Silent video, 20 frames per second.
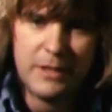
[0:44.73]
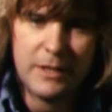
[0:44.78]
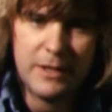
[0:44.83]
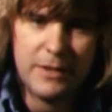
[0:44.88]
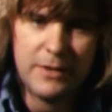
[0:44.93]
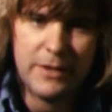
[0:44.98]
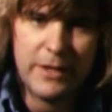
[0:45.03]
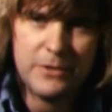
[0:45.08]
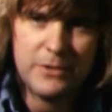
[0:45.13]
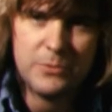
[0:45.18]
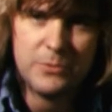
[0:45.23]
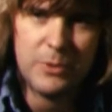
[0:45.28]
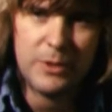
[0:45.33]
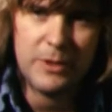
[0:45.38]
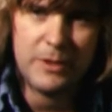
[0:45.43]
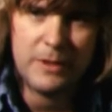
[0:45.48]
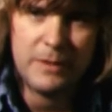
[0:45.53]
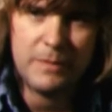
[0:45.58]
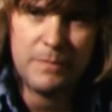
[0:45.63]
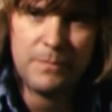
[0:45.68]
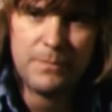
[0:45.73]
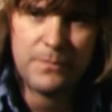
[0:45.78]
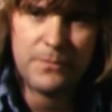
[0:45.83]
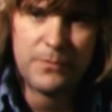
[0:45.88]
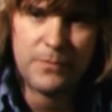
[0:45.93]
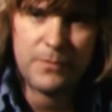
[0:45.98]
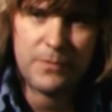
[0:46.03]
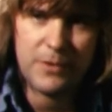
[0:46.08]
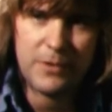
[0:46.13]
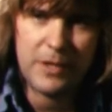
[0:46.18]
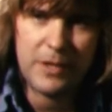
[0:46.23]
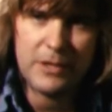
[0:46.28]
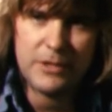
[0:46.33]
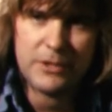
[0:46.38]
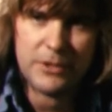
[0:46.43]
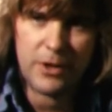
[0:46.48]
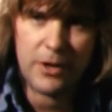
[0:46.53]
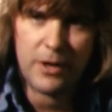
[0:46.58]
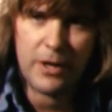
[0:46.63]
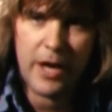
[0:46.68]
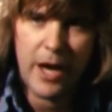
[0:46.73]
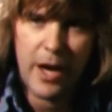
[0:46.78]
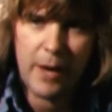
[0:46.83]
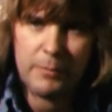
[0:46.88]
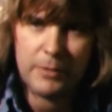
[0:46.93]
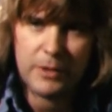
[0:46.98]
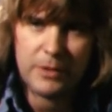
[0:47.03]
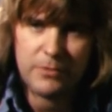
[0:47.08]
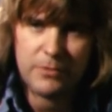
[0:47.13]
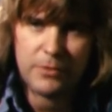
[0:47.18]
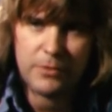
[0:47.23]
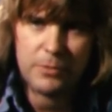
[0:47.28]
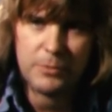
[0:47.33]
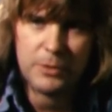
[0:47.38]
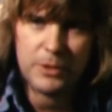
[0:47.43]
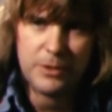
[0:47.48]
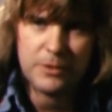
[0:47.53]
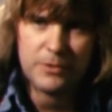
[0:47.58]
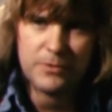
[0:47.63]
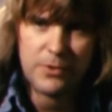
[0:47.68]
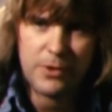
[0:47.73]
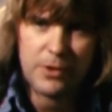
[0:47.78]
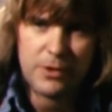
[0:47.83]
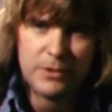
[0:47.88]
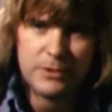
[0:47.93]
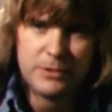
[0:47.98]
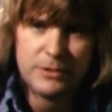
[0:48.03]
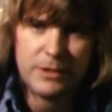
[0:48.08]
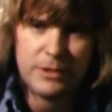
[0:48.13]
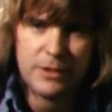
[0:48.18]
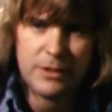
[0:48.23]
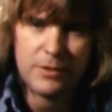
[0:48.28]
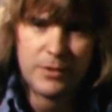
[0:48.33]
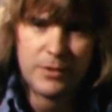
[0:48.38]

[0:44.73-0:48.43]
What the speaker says: And that's when things started happening for me as far as